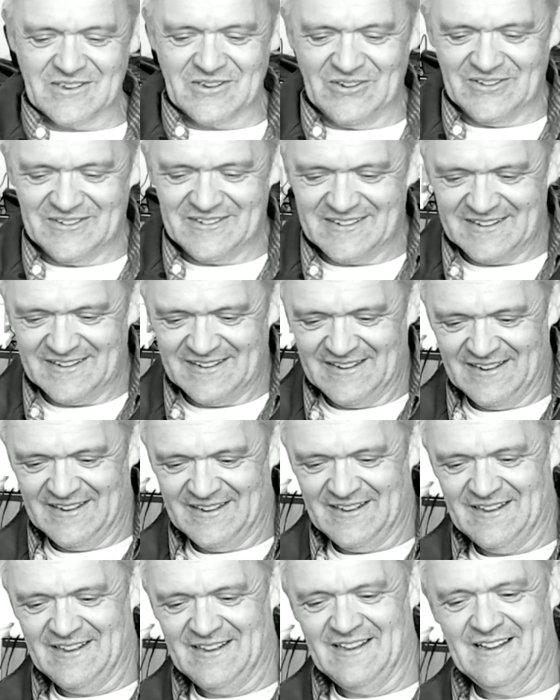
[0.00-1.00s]
good
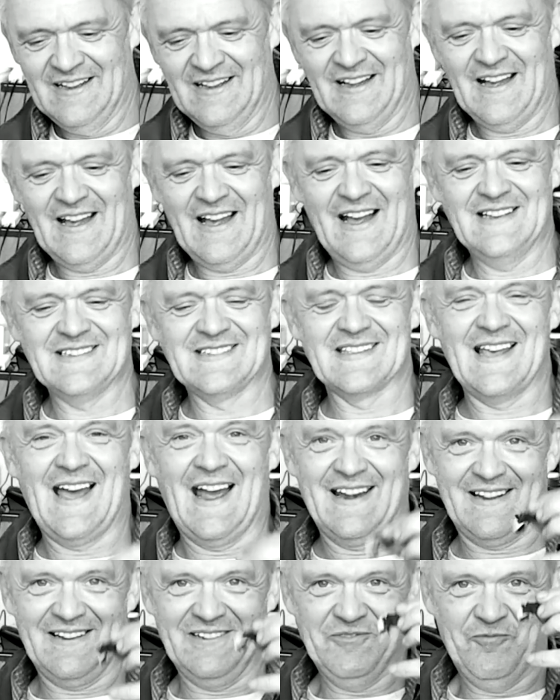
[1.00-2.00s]
as
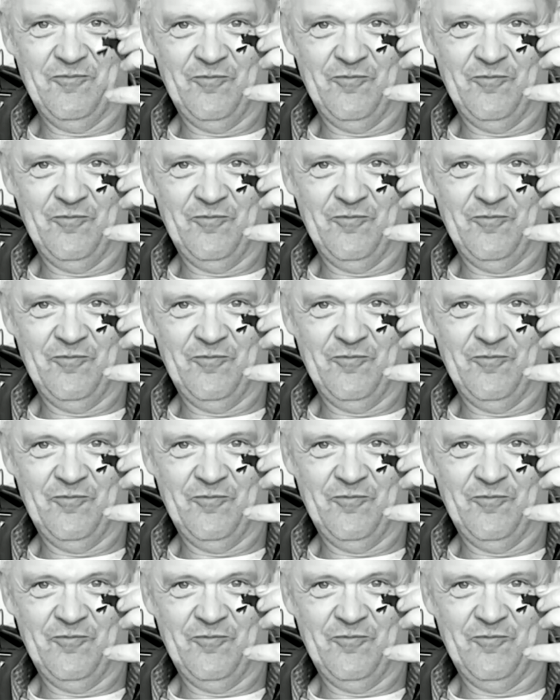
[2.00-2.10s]
that.